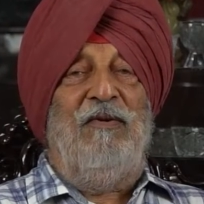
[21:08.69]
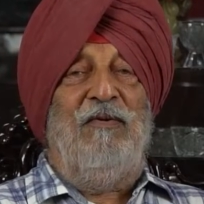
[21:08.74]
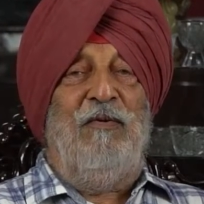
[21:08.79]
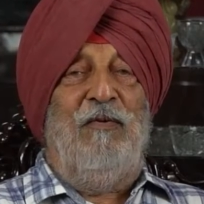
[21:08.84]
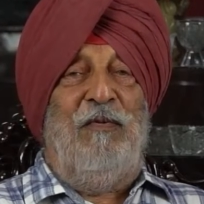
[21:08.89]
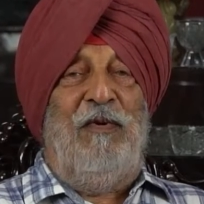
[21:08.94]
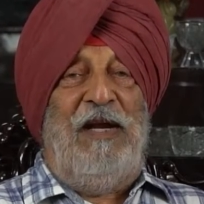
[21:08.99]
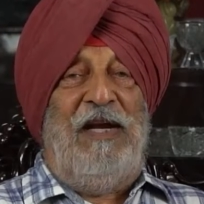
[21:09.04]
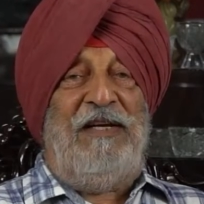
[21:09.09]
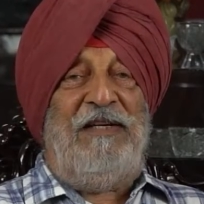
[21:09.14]
to
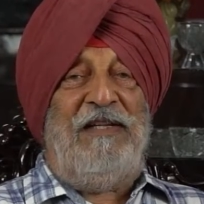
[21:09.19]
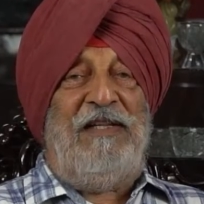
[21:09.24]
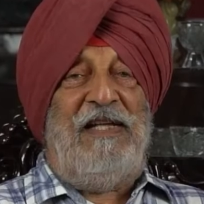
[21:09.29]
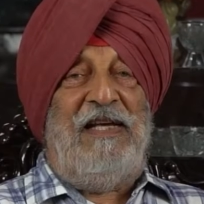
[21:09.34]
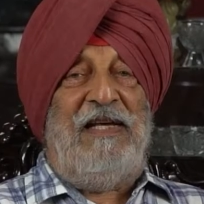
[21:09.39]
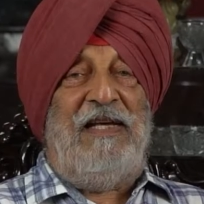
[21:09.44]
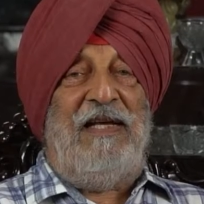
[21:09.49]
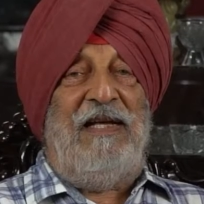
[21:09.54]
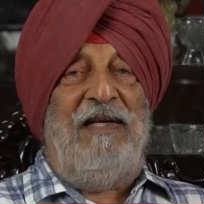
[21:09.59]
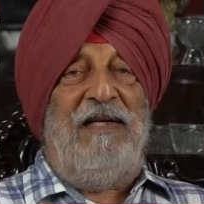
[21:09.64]
wait
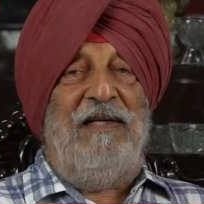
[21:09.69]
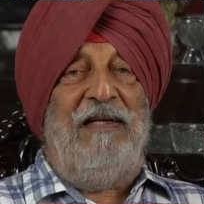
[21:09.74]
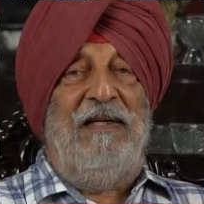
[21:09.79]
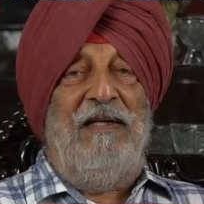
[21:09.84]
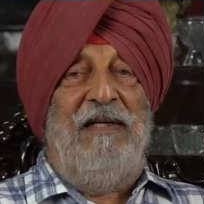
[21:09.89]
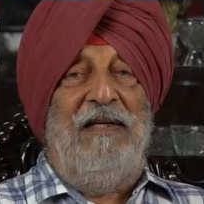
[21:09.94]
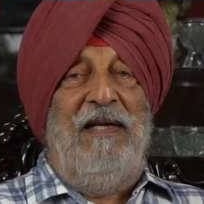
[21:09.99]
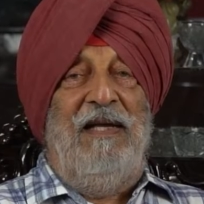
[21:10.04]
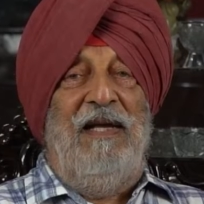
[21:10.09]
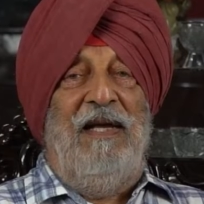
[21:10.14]
there,
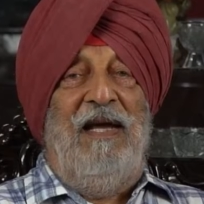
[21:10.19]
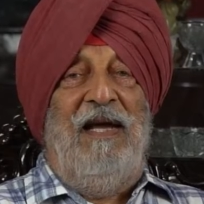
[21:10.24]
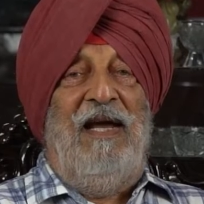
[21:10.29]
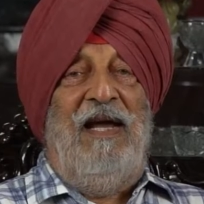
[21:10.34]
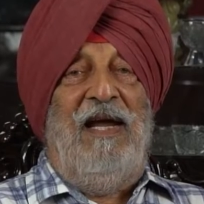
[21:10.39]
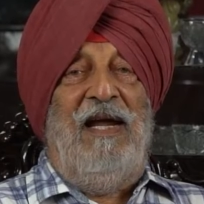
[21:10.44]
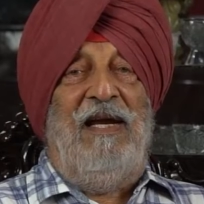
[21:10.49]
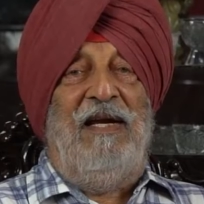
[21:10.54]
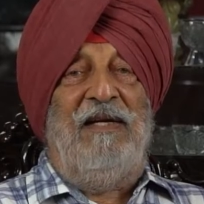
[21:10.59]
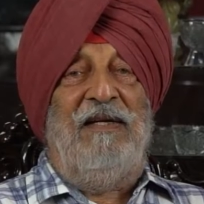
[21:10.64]

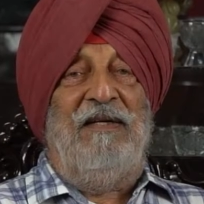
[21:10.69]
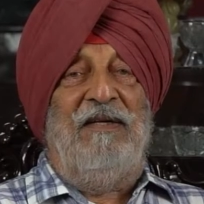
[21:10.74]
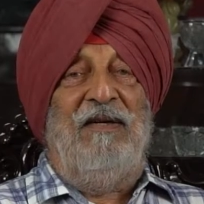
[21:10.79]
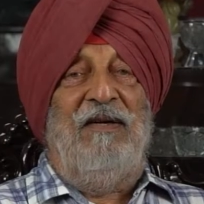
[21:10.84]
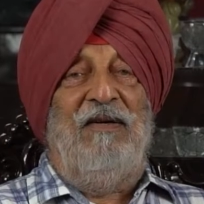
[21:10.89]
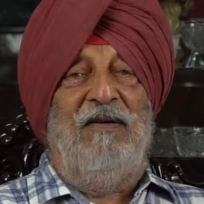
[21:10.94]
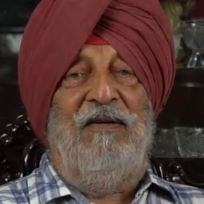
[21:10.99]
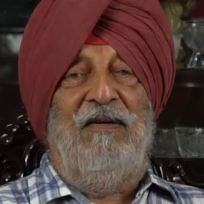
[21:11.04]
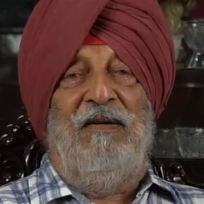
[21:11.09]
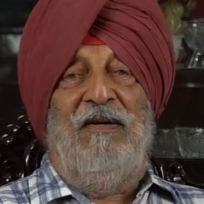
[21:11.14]
and
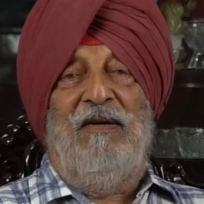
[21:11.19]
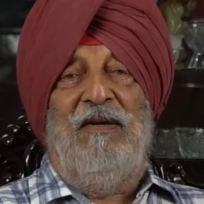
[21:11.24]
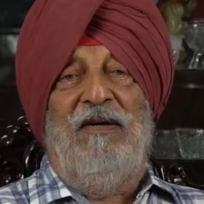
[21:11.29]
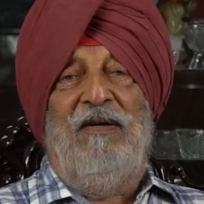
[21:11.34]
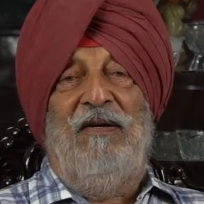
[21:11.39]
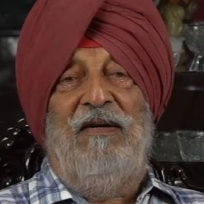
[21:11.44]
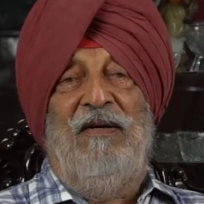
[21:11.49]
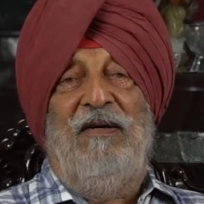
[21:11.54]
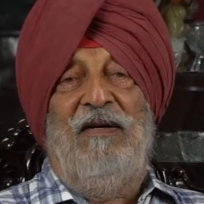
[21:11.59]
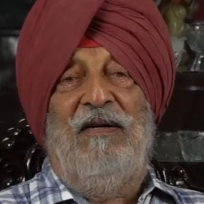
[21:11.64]

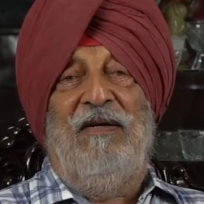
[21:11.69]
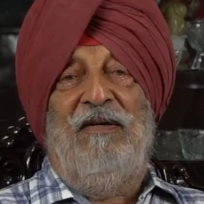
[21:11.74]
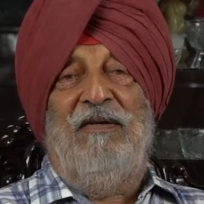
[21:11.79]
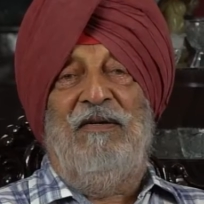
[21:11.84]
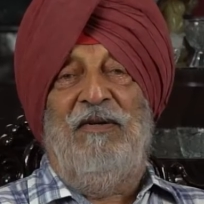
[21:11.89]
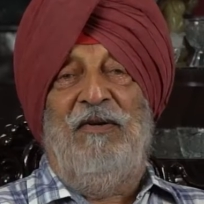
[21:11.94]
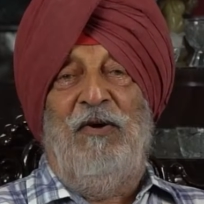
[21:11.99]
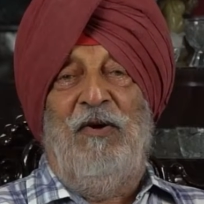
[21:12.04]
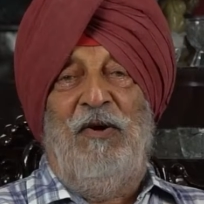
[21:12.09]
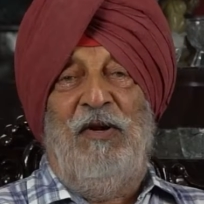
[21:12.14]

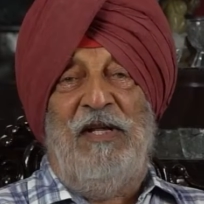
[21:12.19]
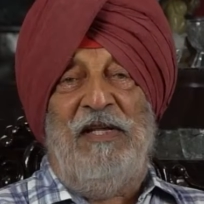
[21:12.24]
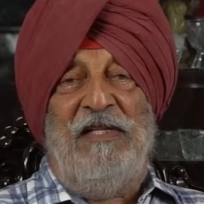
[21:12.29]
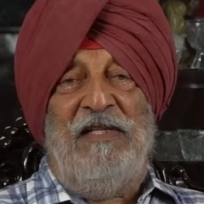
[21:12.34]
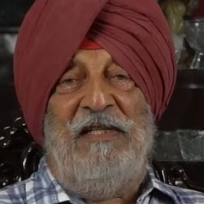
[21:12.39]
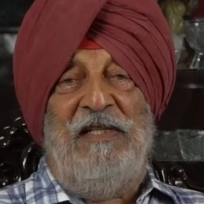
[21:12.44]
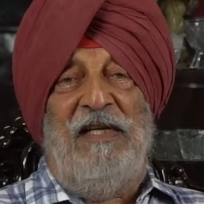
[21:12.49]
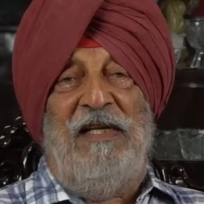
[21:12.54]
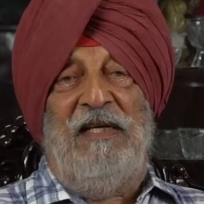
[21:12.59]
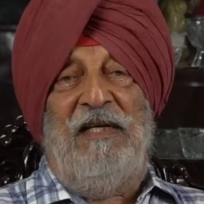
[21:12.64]

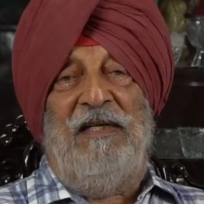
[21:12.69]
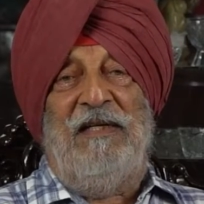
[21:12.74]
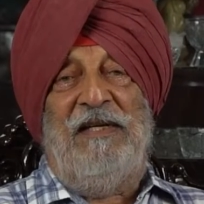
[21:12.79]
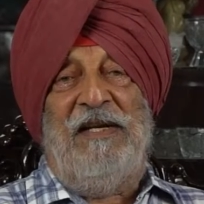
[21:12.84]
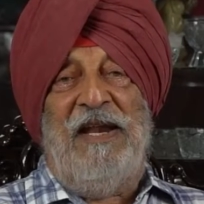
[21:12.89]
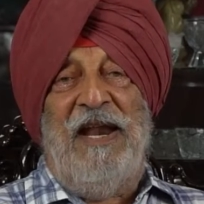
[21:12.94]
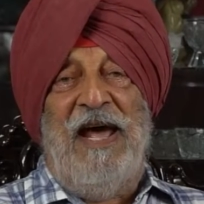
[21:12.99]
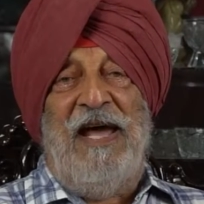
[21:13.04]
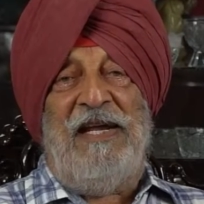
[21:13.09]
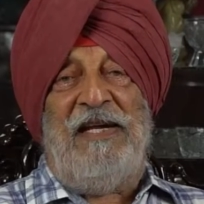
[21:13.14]
during the
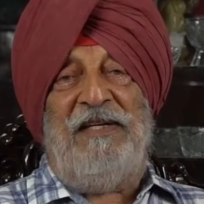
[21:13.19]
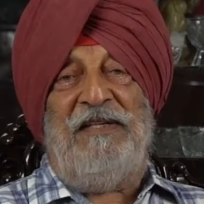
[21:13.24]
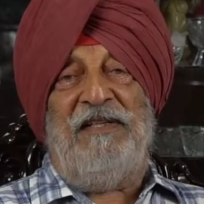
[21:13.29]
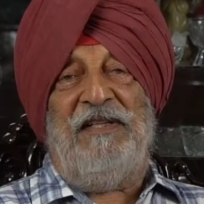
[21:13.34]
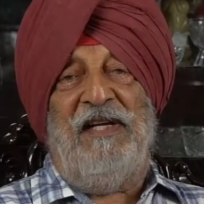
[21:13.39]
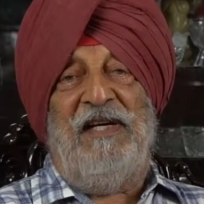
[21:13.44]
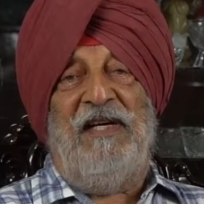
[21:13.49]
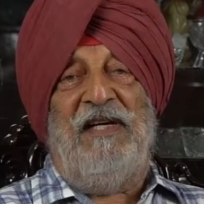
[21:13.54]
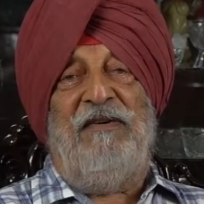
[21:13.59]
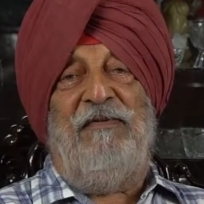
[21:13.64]

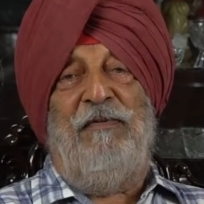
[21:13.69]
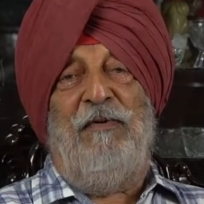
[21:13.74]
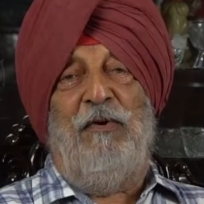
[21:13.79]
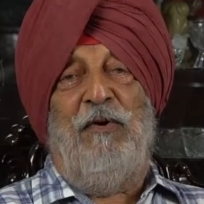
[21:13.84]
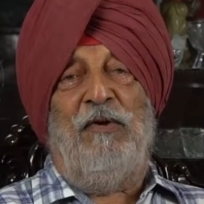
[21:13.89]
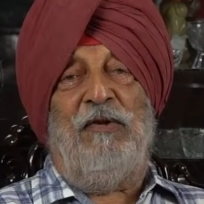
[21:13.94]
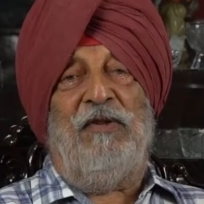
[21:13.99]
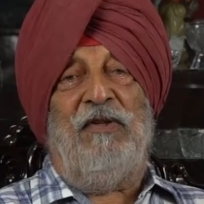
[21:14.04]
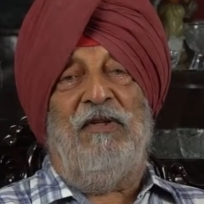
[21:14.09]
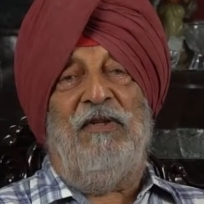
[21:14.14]
9th, 3rd,
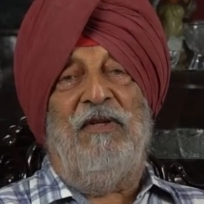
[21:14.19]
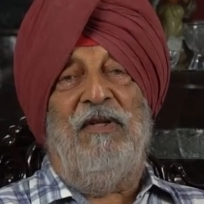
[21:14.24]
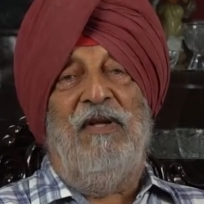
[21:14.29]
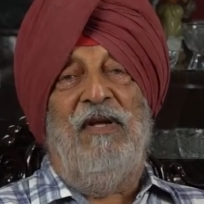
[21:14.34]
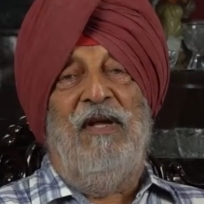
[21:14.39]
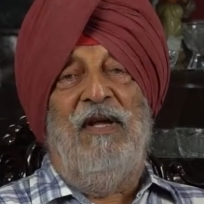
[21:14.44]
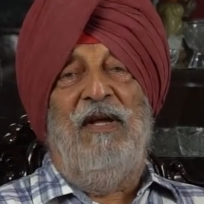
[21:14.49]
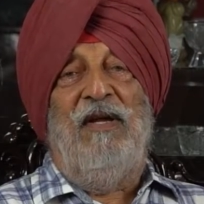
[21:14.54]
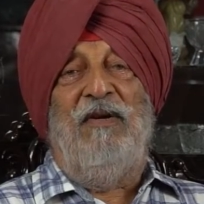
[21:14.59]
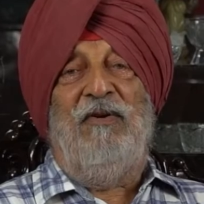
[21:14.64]
4th,
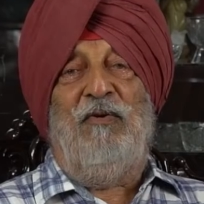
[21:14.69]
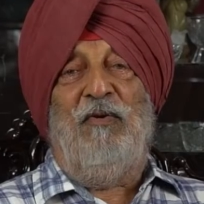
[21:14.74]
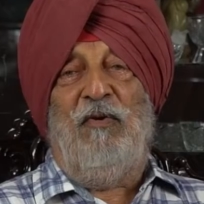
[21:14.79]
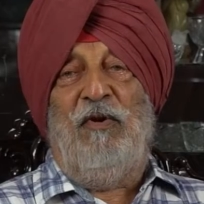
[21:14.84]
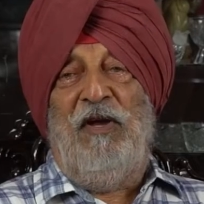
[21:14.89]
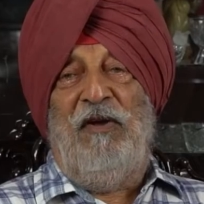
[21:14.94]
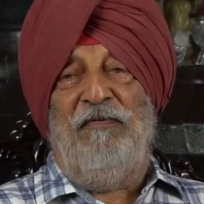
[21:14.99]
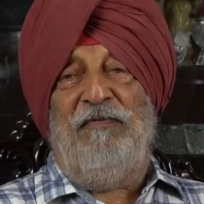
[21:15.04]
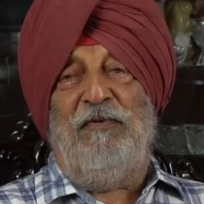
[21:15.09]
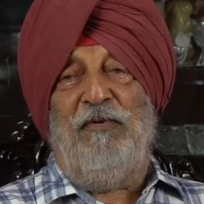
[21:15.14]
to
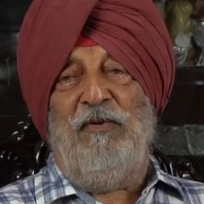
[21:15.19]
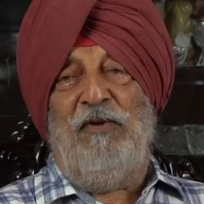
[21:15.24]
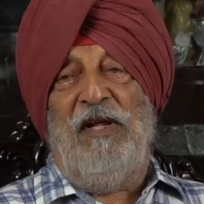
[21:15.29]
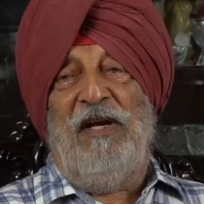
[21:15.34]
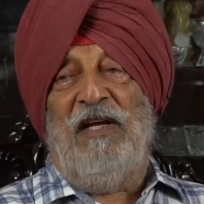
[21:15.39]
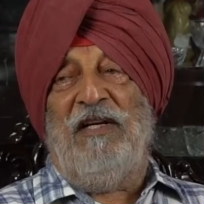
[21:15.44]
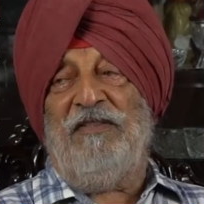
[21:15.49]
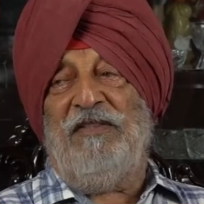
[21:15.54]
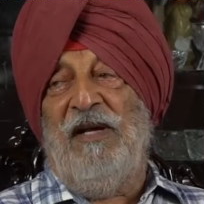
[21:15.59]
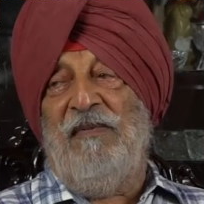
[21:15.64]
give to the
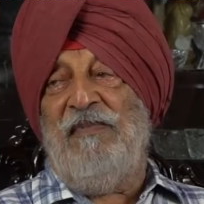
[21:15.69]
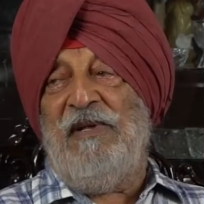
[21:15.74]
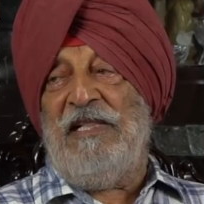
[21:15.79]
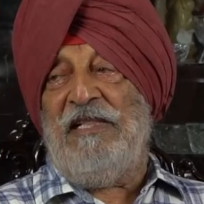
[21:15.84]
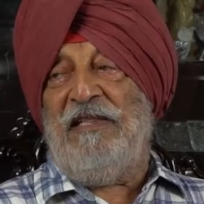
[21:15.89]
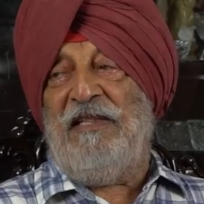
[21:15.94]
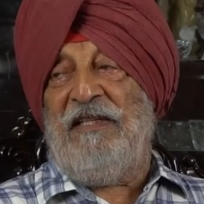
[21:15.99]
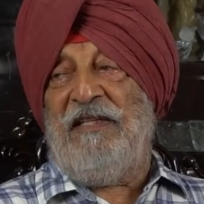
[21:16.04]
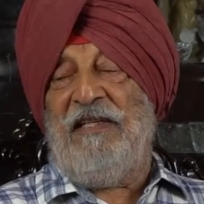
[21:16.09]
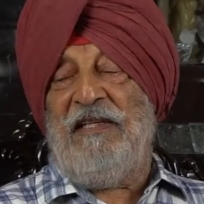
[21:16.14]
Raksha
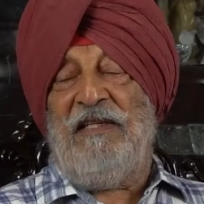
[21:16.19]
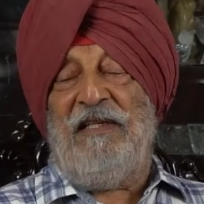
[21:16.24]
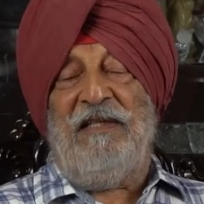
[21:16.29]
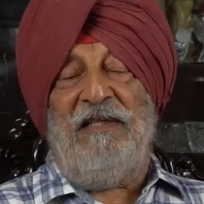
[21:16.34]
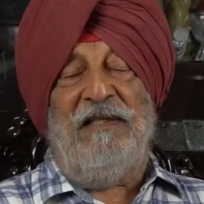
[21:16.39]
Mantri,